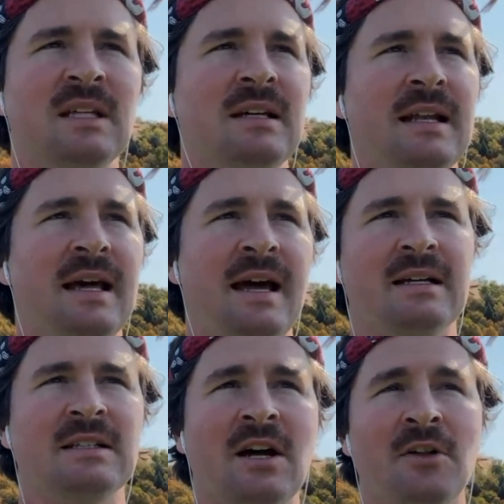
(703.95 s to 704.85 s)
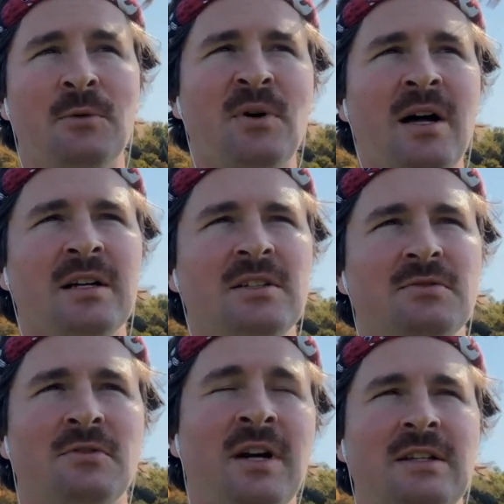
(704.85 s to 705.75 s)
eggs and other products
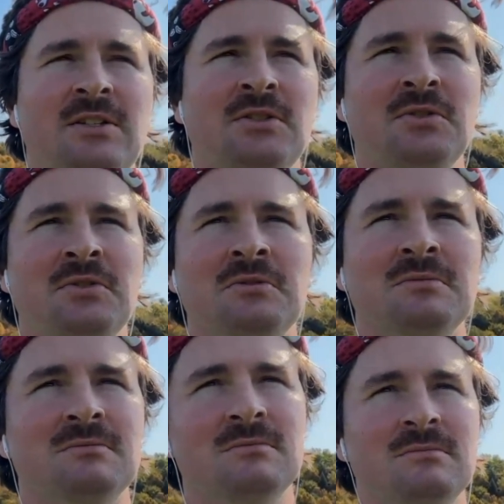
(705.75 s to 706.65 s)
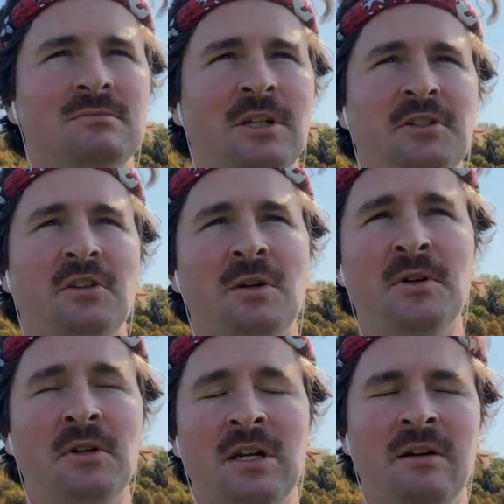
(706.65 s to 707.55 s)
right to the
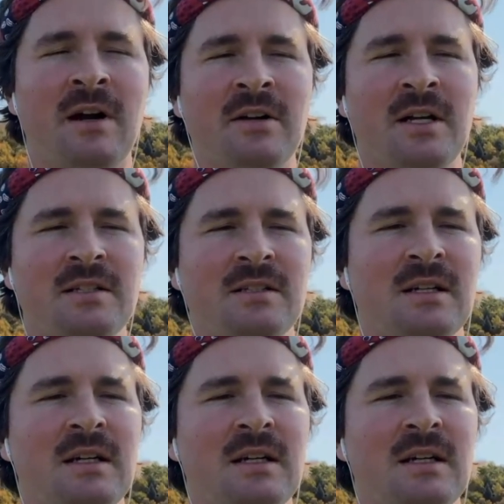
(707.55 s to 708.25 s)
community around us.